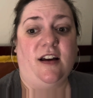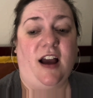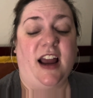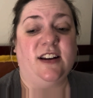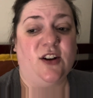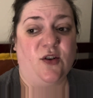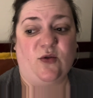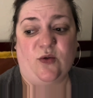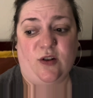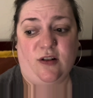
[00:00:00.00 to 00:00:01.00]
I
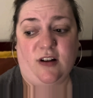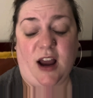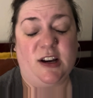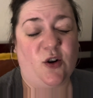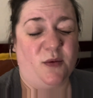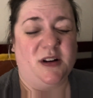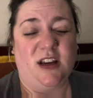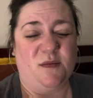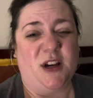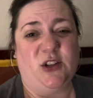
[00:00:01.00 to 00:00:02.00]
know I'm gonna
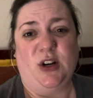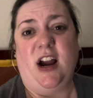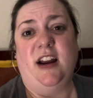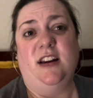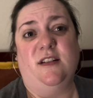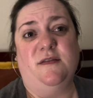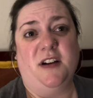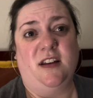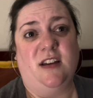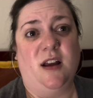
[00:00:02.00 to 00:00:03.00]
hit my stride and
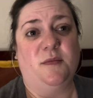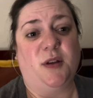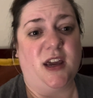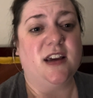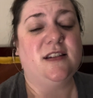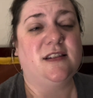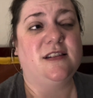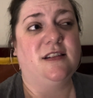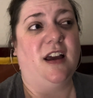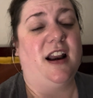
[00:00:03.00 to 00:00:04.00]
find that
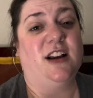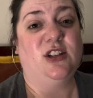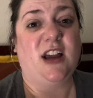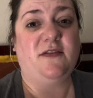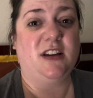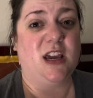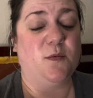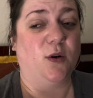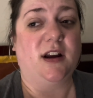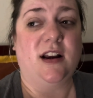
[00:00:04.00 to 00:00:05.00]
place, and I just have to keep
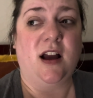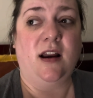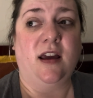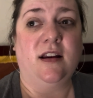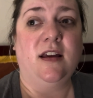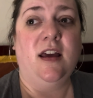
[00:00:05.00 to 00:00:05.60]
working on it.